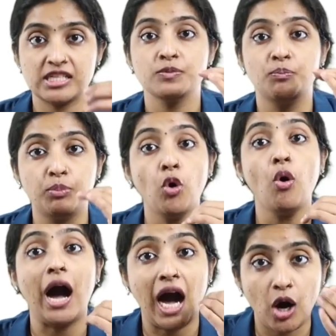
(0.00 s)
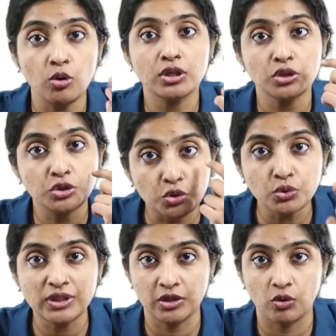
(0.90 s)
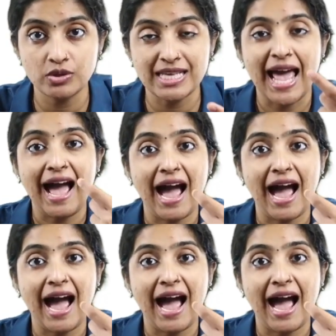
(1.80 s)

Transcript: that is blow out through the nose,